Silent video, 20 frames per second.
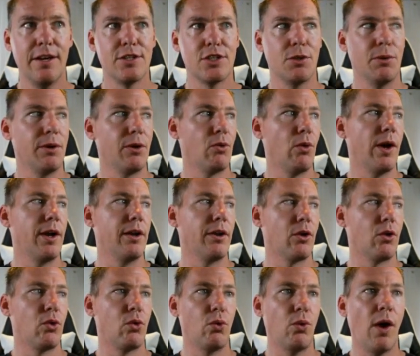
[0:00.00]
So it created a
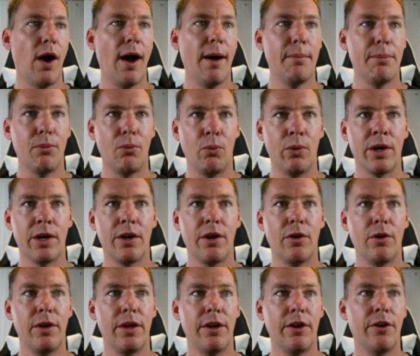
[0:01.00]
crop
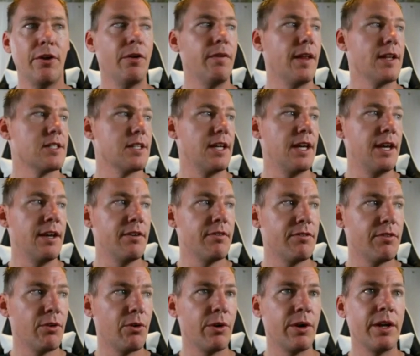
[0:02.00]
window here that's
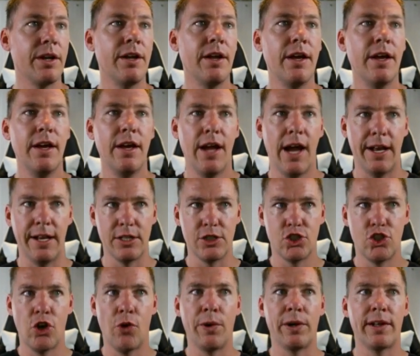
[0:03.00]
inverted, and it's
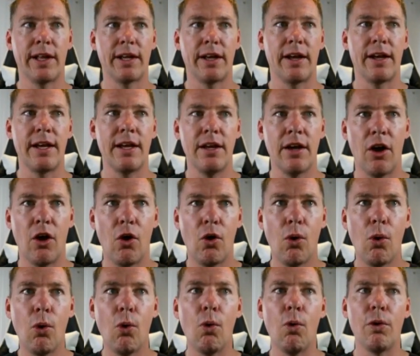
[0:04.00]
showing like a
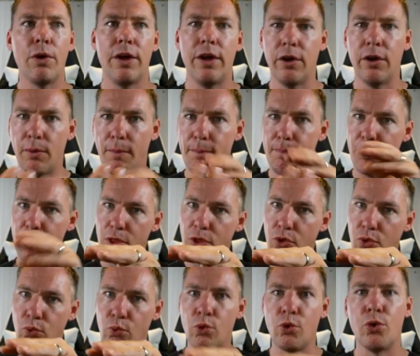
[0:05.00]
hole here
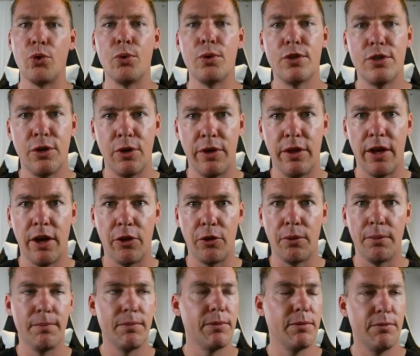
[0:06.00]
through to the
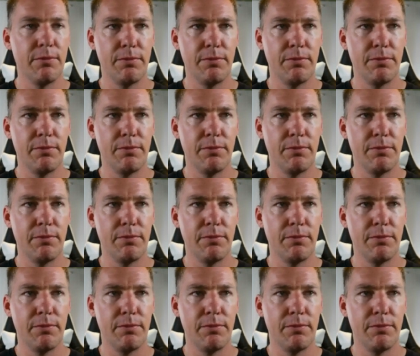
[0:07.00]
other